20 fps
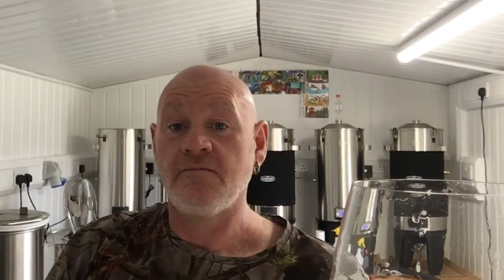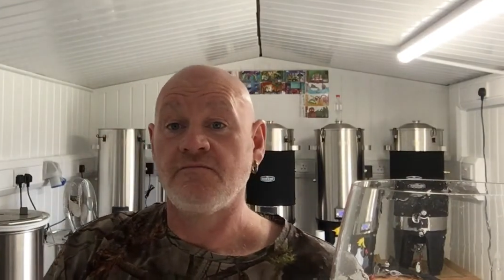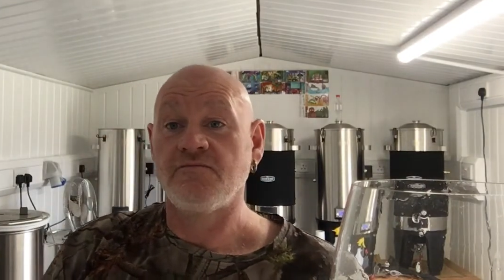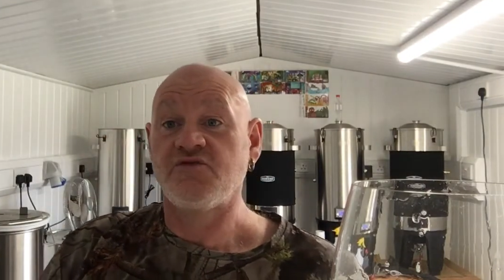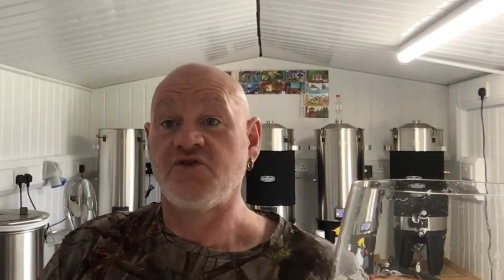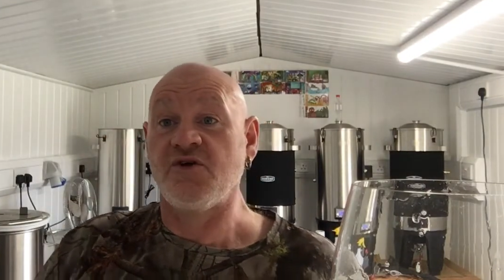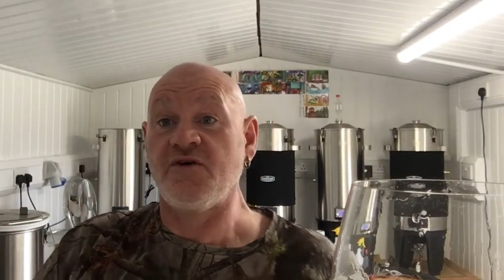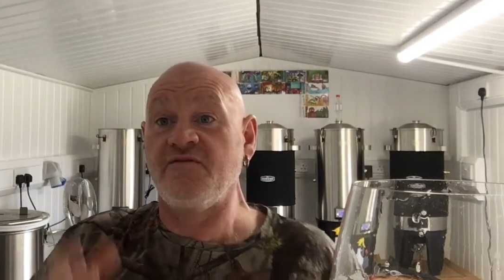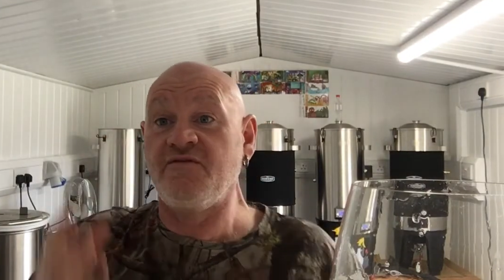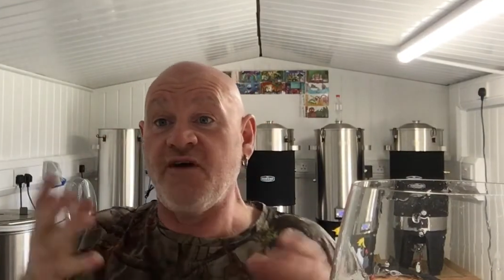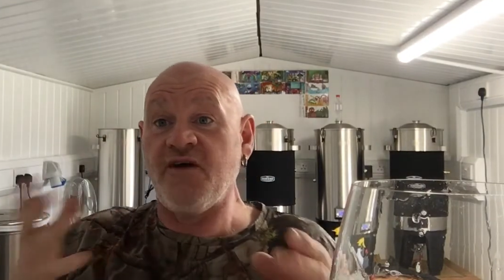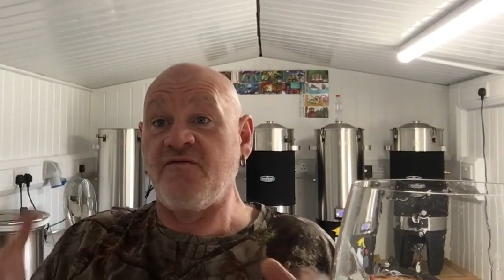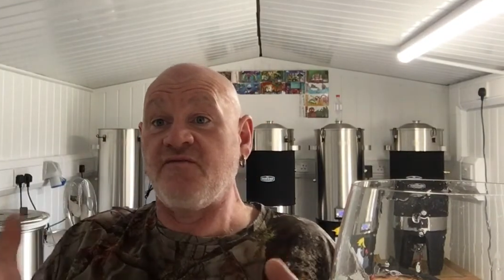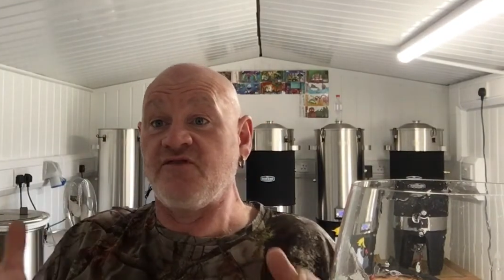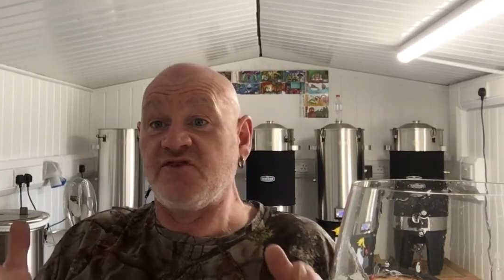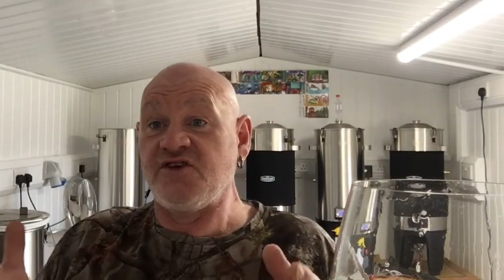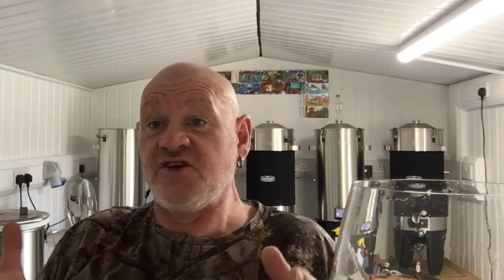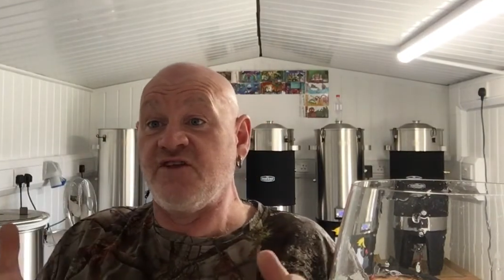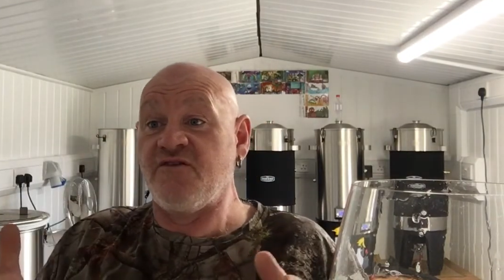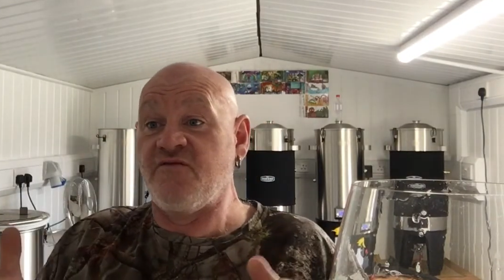So if you haven't
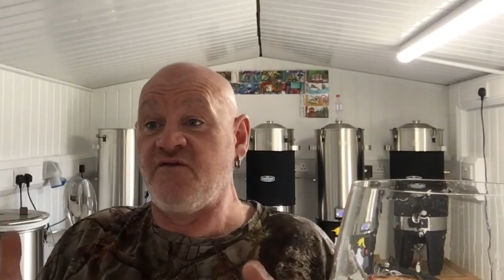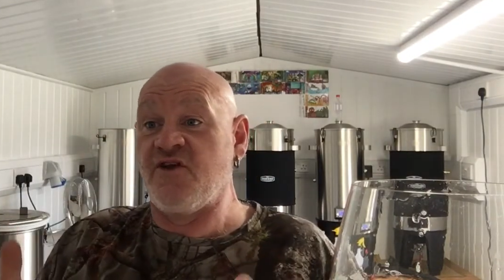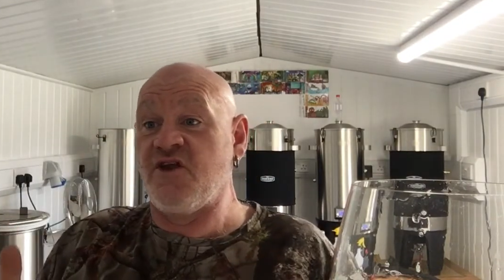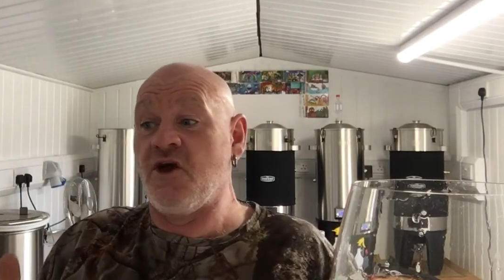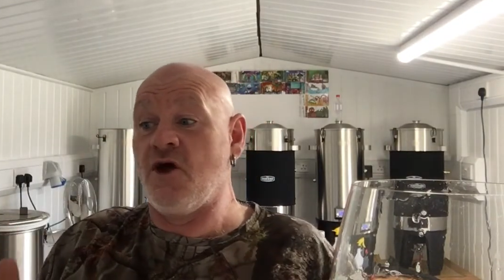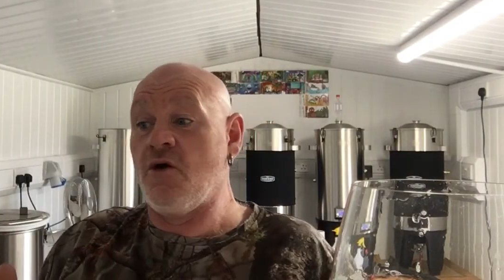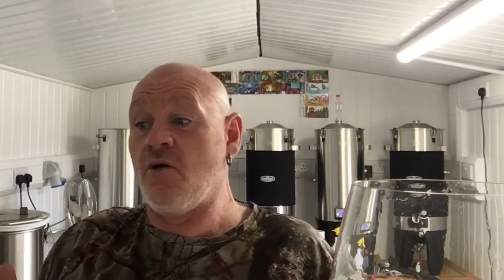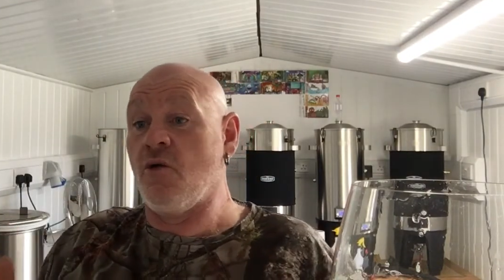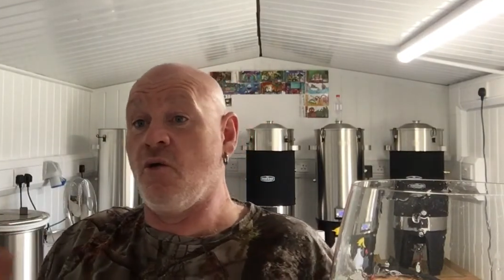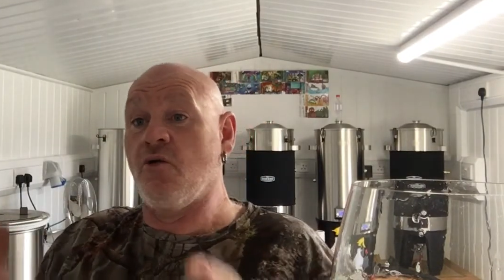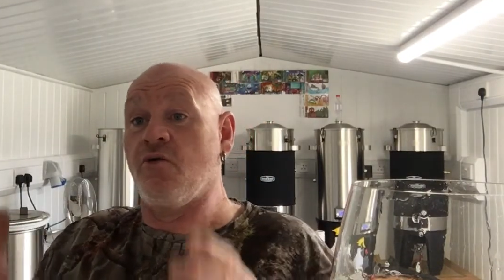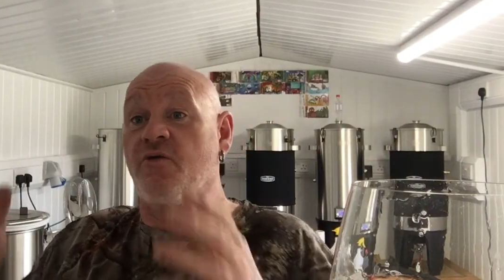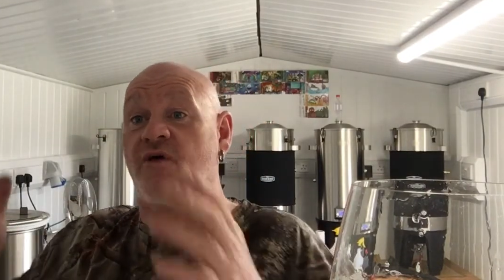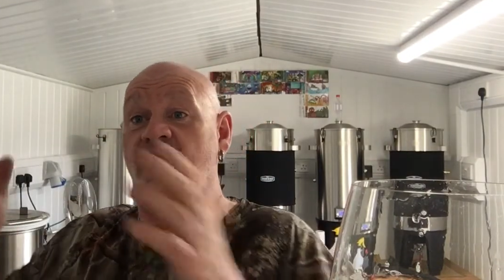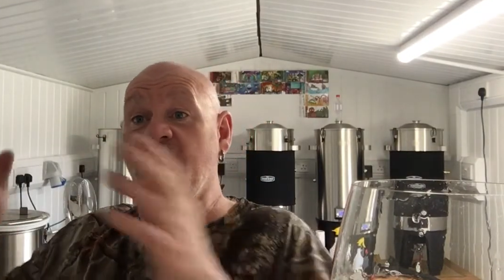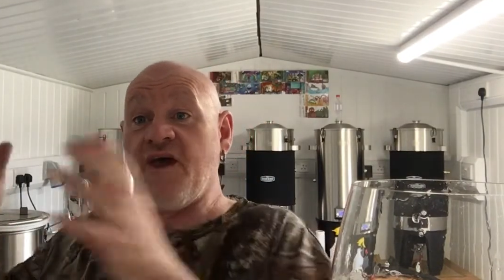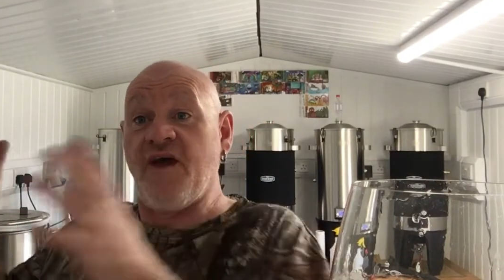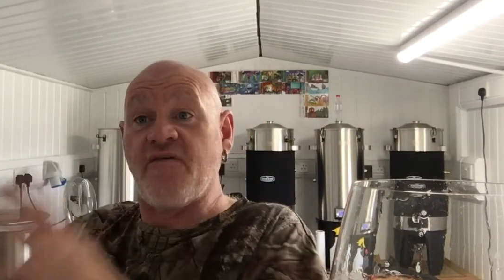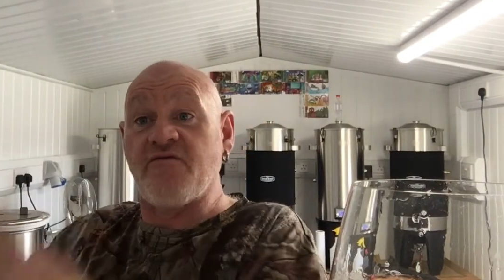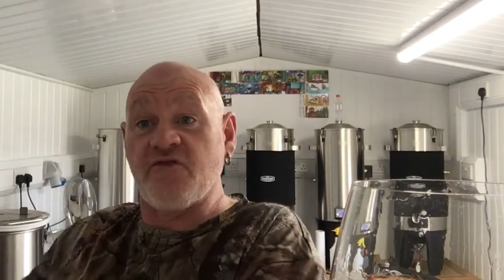seen the video or
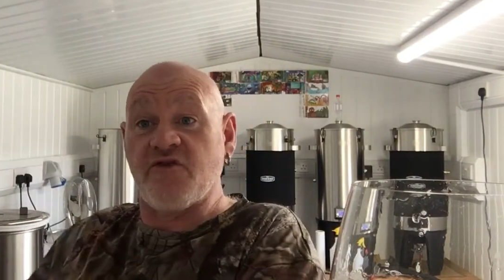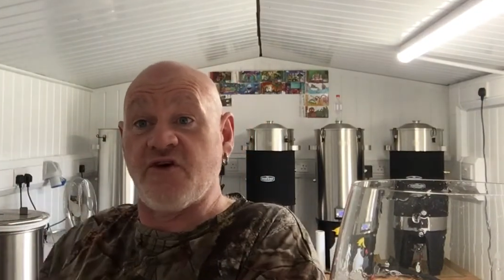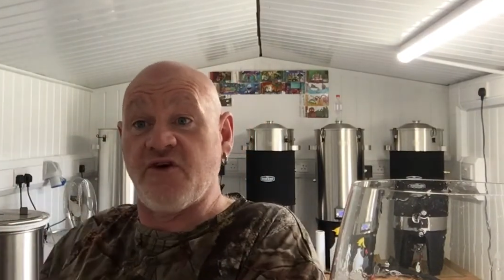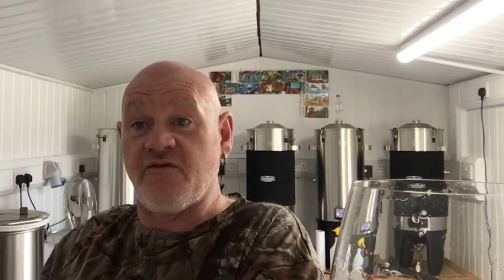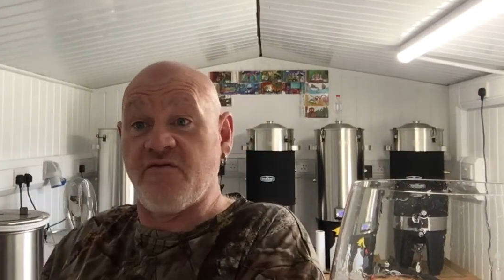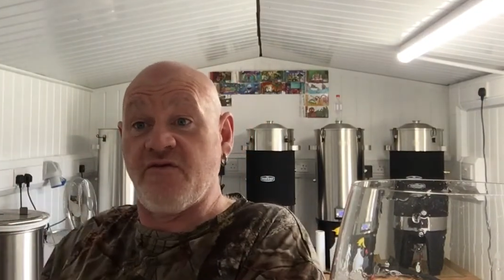they haven't done